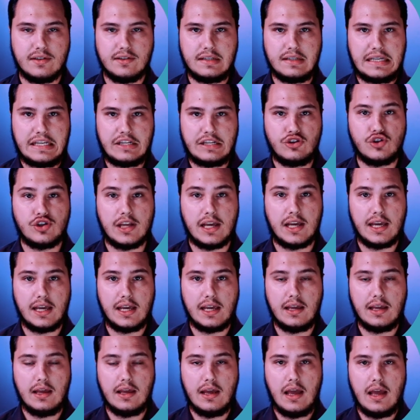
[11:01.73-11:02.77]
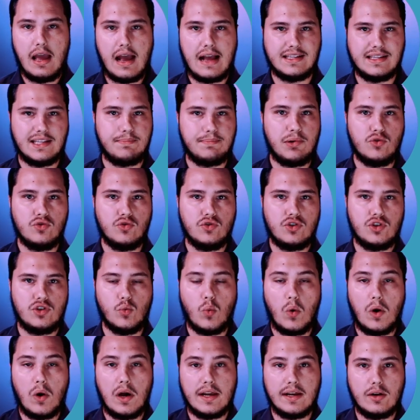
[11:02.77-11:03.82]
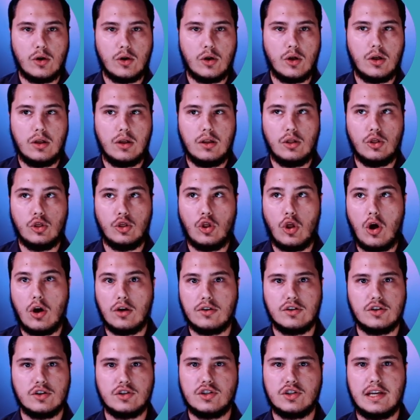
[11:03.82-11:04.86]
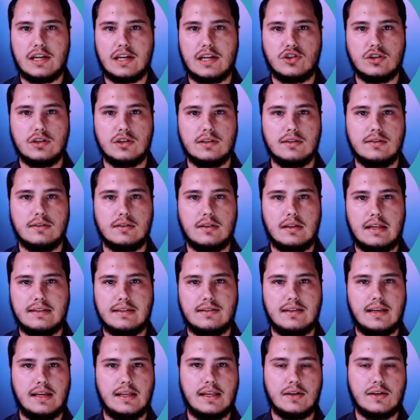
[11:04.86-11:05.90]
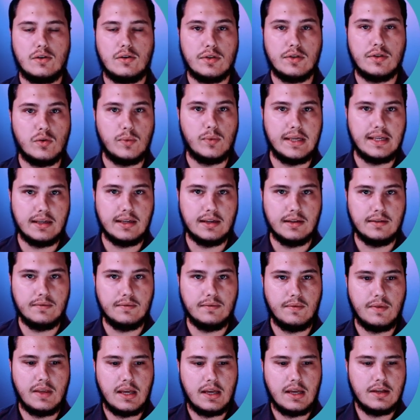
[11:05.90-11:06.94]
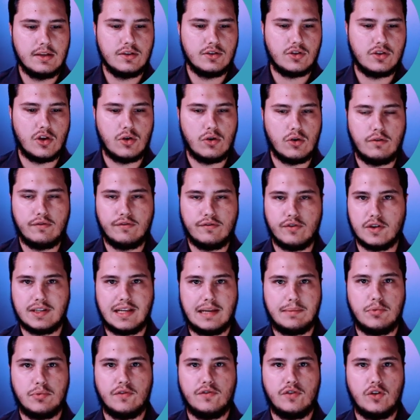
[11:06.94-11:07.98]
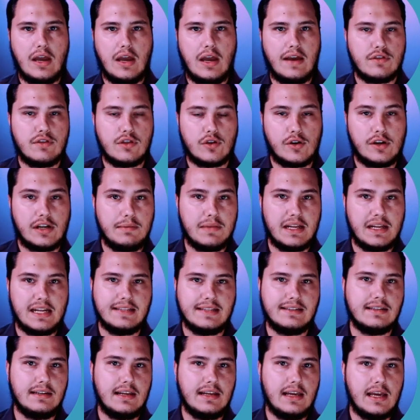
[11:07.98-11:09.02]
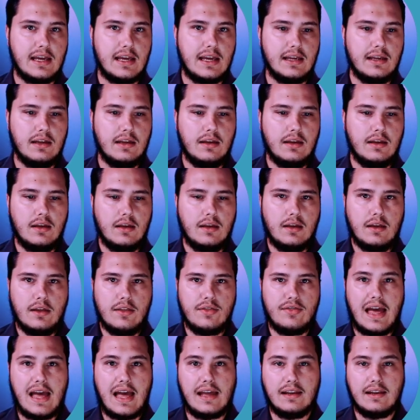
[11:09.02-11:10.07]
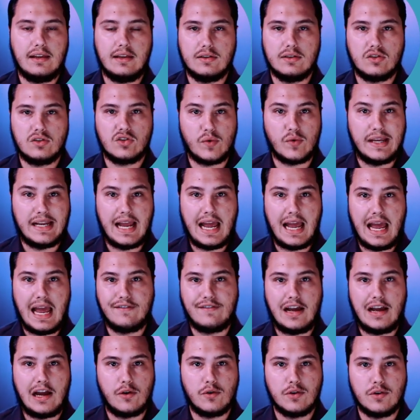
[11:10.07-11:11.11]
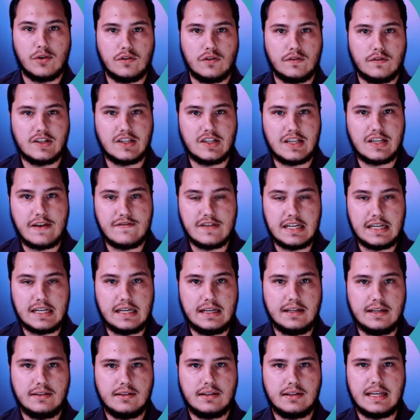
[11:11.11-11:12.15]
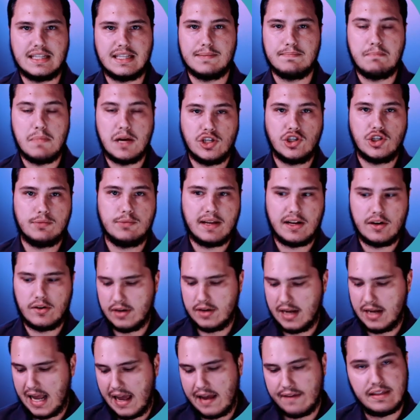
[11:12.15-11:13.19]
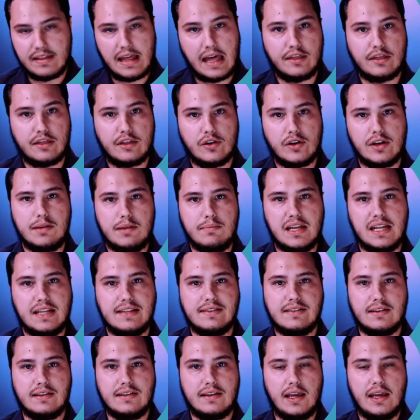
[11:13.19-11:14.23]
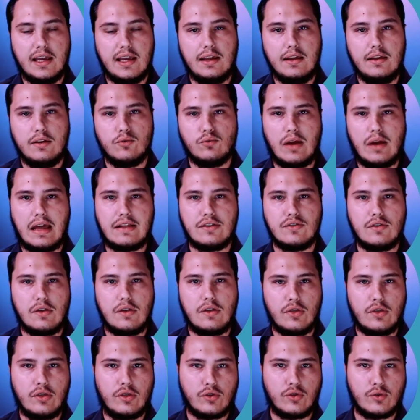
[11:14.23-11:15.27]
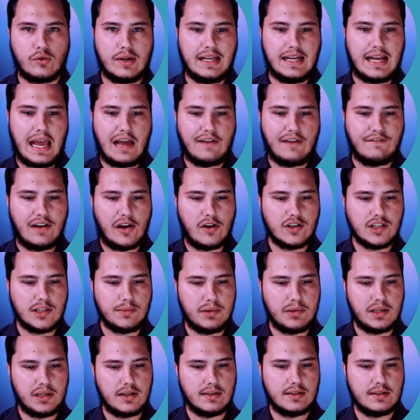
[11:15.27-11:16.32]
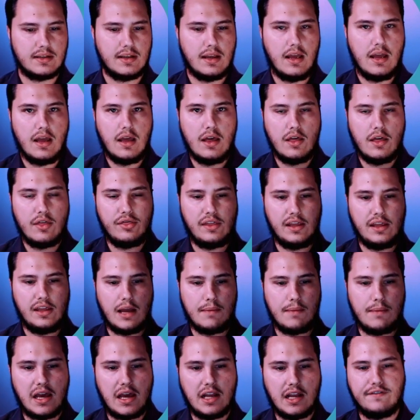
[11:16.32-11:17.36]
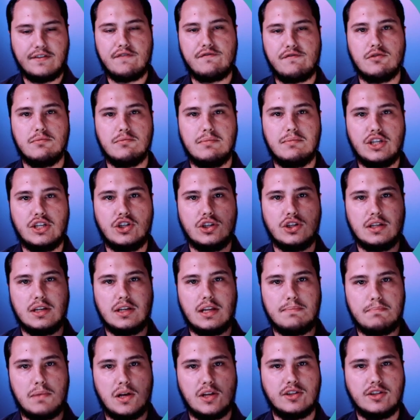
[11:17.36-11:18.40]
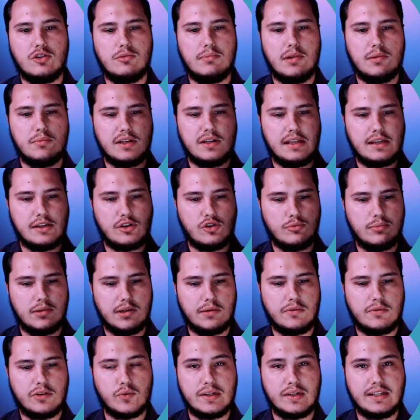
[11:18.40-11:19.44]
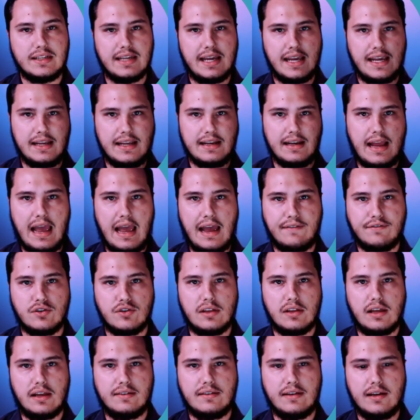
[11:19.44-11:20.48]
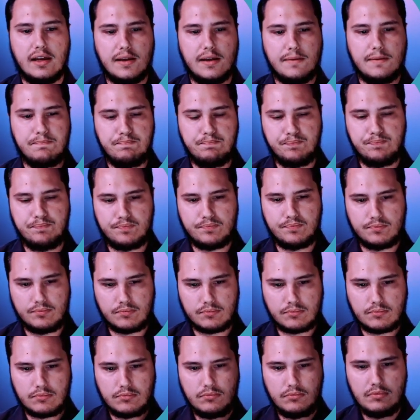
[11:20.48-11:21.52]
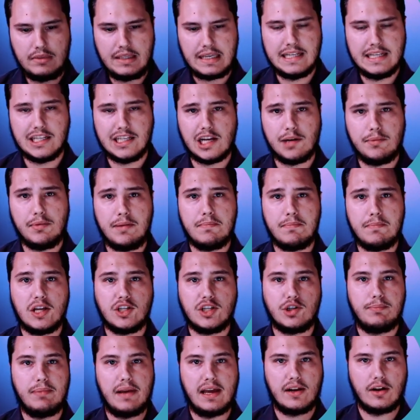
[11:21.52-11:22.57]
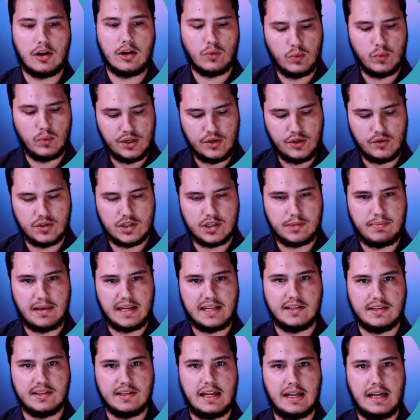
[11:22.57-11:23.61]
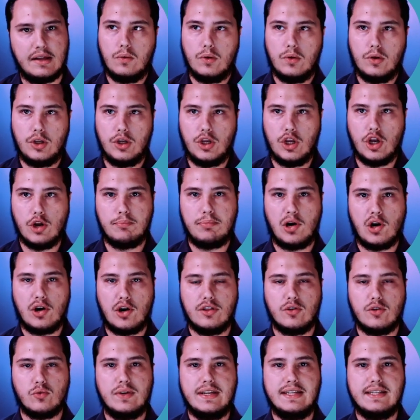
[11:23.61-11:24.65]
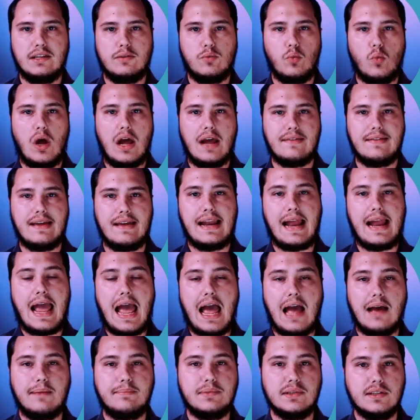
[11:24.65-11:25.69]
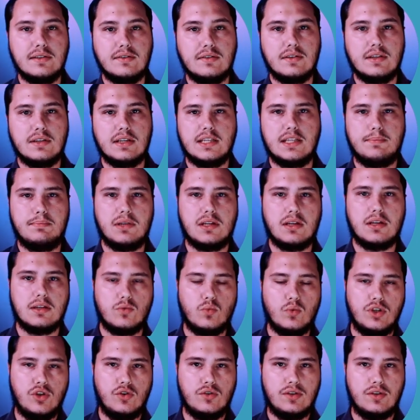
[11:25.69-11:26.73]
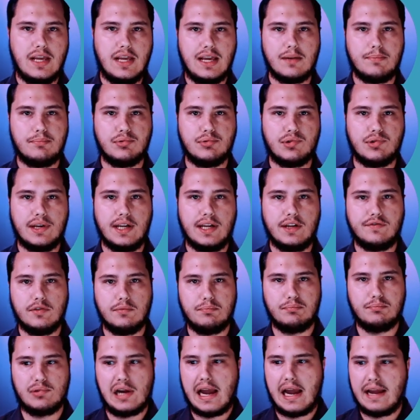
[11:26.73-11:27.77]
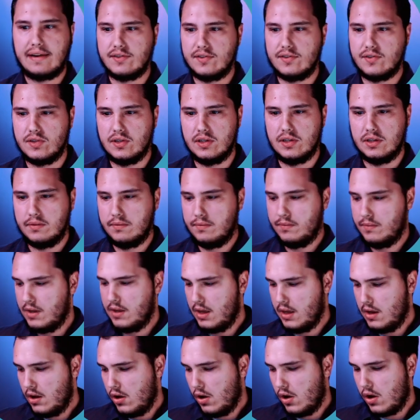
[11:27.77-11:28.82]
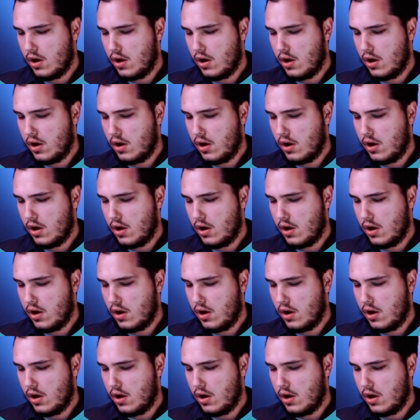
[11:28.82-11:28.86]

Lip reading: each day as opposed to one longer session, let's say like on the weekend. So for example, if you have 30 minutes a day, that is 3.5 hours over 7 days. It's much better to have that 30 minutes a day rather than 3.5 hours, because the amount of information and muscle memory that you'll be able to retain after that time is going to be much better when you space it out. Part of the reason why that happens is because when you take a break from practicing,